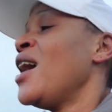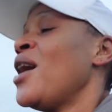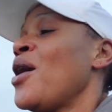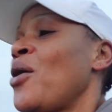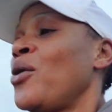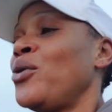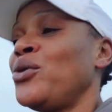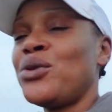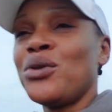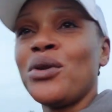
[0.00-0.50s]

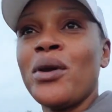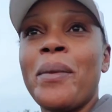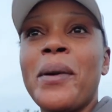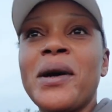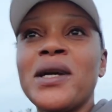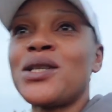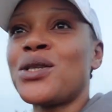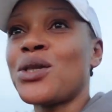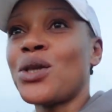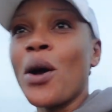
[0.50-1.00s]
or to the
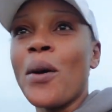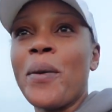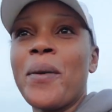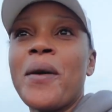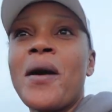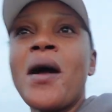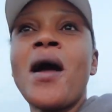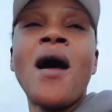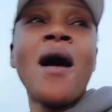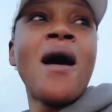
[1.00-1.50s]
bus stop.
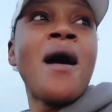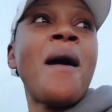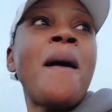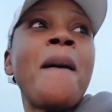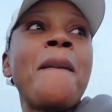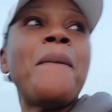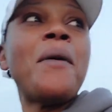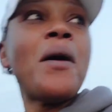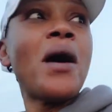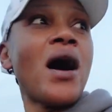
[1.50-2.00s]

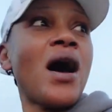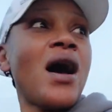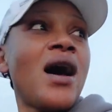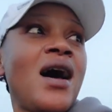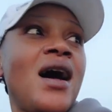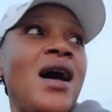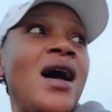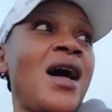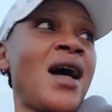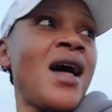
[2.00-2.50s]
But
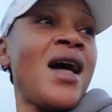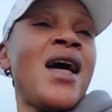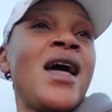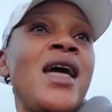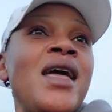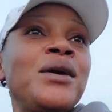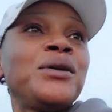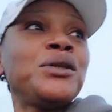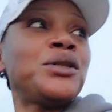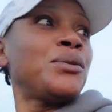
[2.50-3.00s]

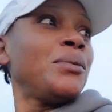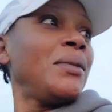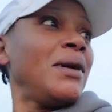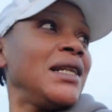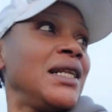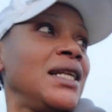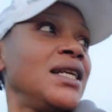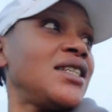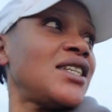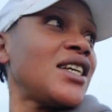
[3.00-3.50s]
it was
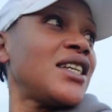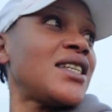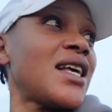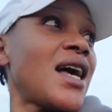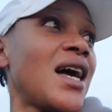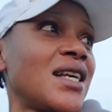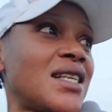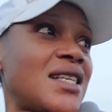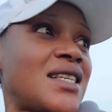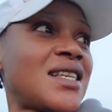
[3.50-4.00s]
mainly just
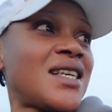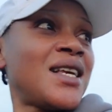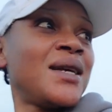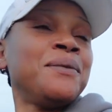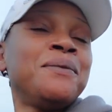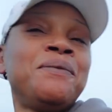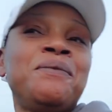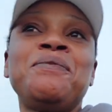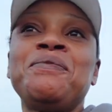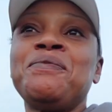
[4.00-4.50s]
us.
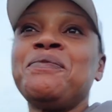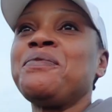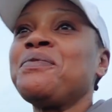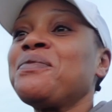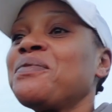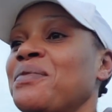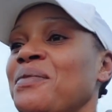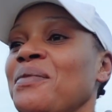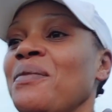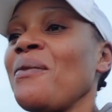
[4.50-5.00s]

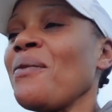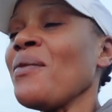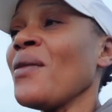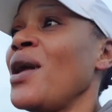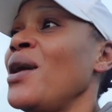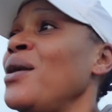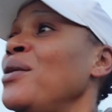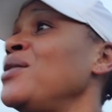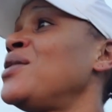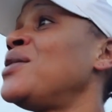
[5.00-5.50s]

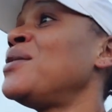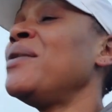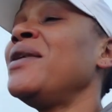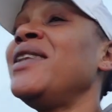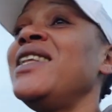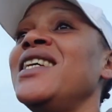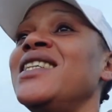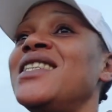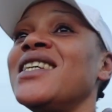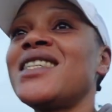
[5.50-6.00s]
It was
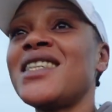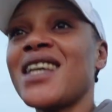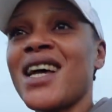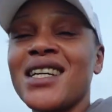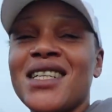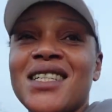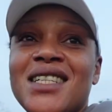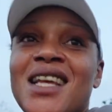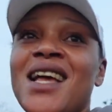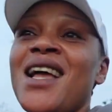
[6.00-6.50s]
mainly just
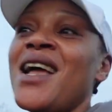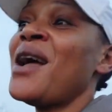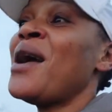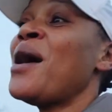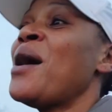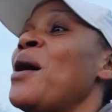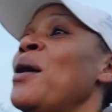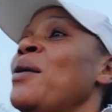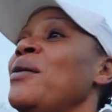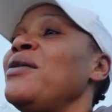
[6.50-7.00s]
us.
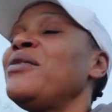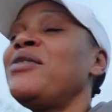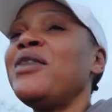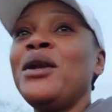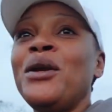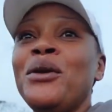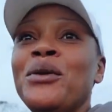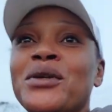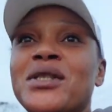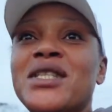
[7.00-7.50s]
We even
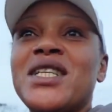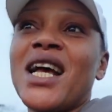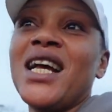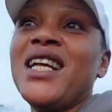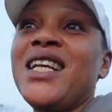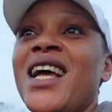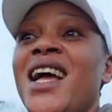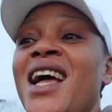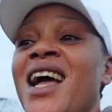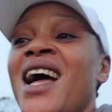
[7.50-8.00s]
looked
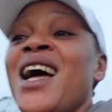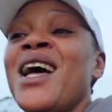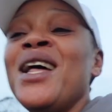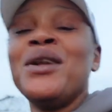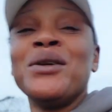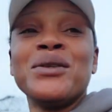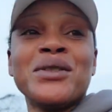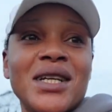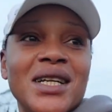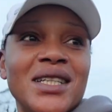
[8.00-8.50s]

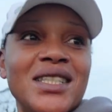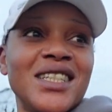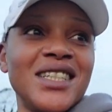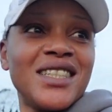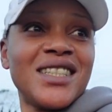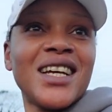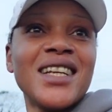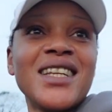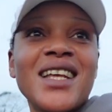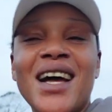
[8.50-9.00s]
at
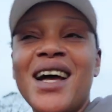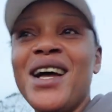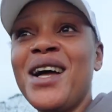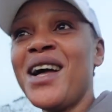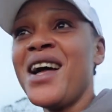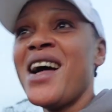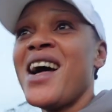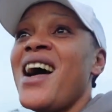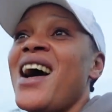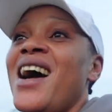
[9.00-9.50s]
each other
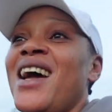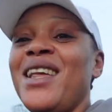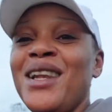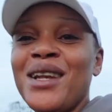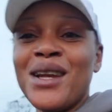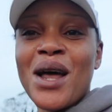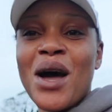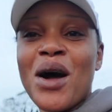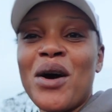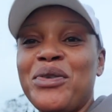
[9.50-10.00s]

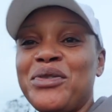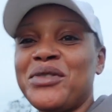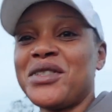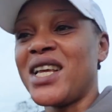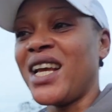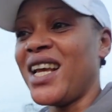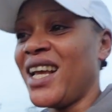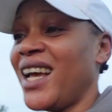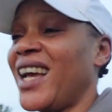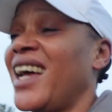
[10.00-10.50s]
and
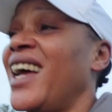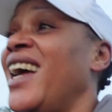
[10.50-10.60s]
laughed.